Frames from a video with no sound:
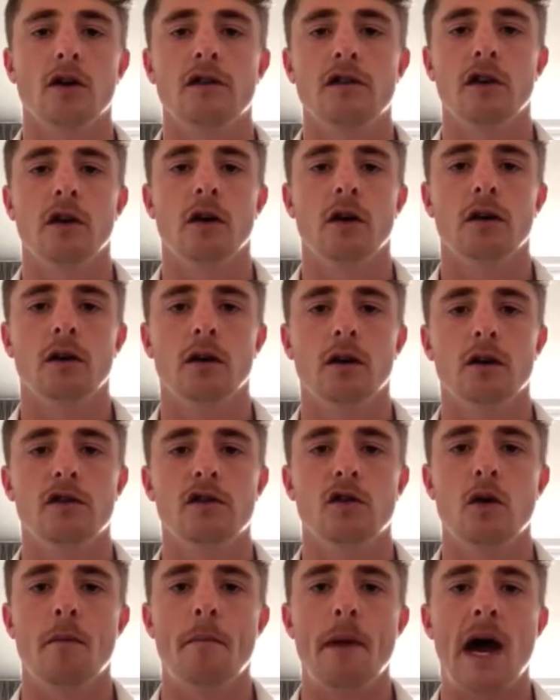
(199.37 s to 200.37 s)

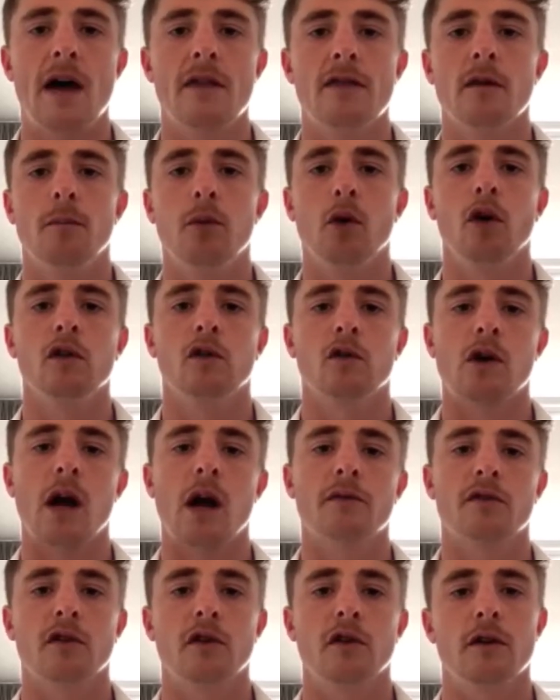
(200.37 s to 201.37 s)
to a man, the boys were
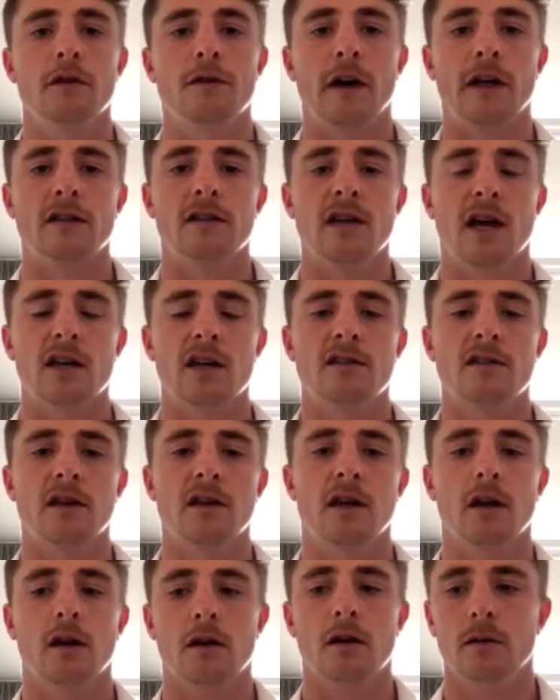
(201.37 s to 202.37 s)
absolutely
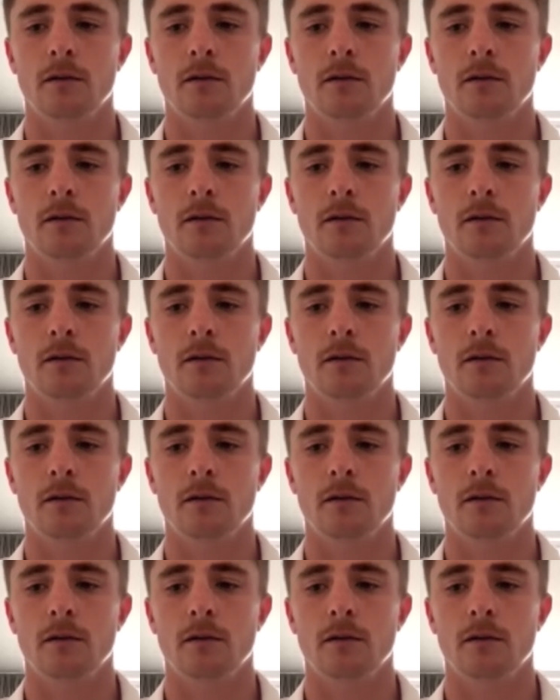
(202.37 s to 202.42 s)
fantastic.